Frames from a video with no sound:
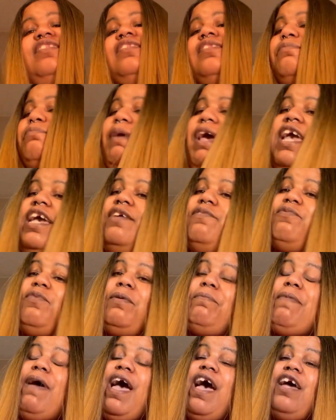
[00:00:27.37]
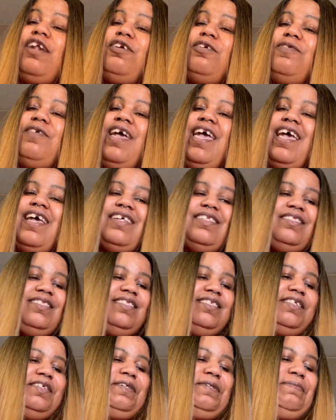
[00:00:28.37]
is a paid for pattern on
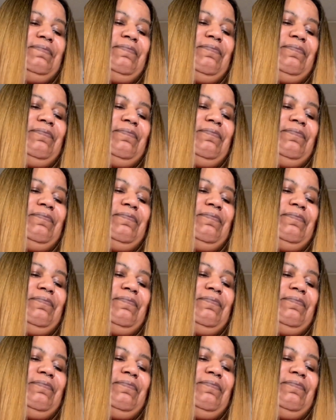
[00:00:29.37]
Etsy.